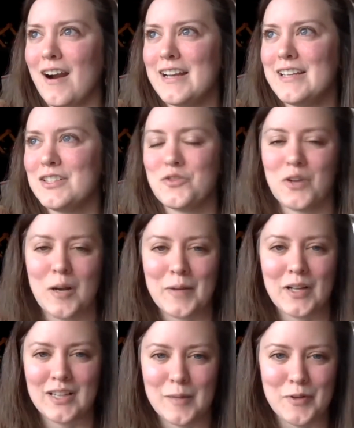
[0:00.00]
I did
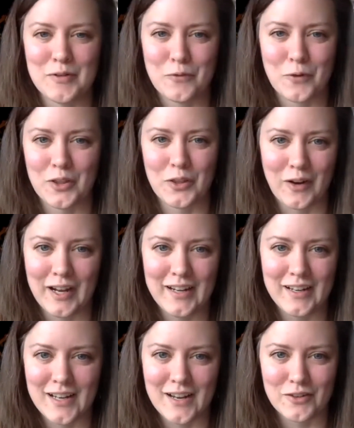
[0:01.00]
drama club in 4th grade
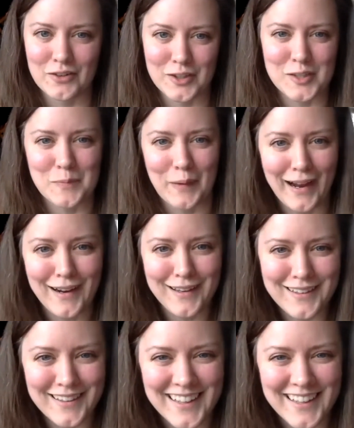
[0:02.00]
and never looked back.